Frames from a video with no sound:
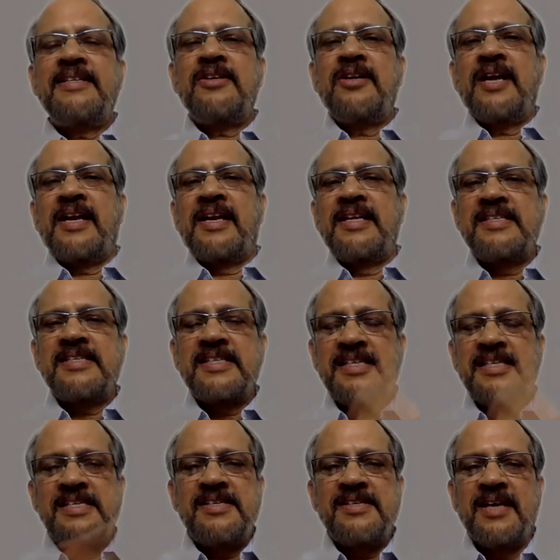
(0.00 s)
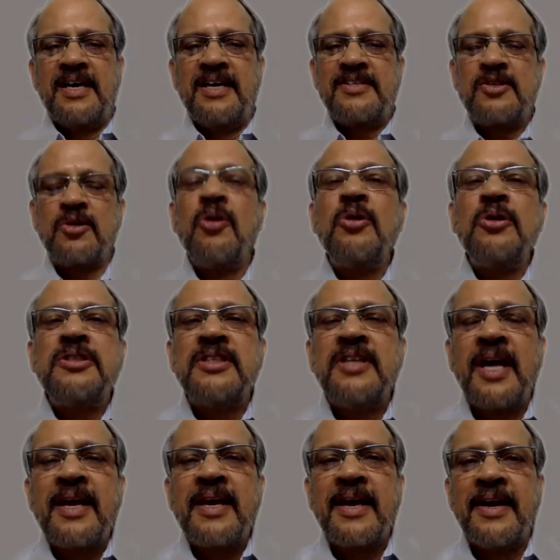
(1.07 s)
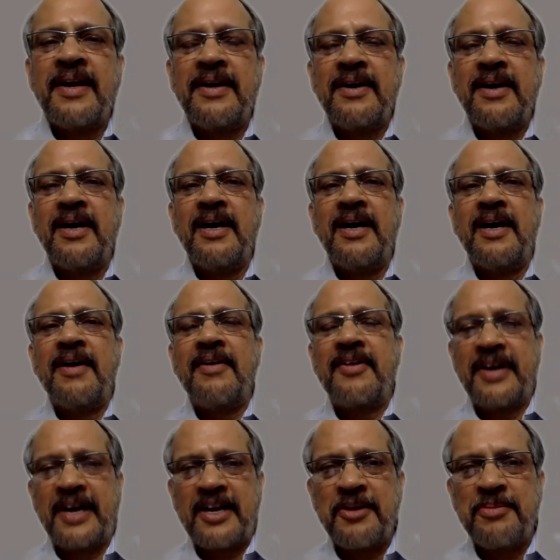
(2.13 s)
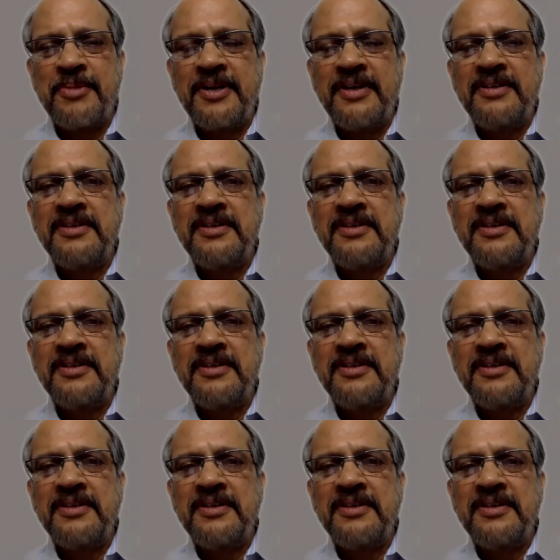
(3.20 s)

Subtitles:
not an easy solution I can recommend.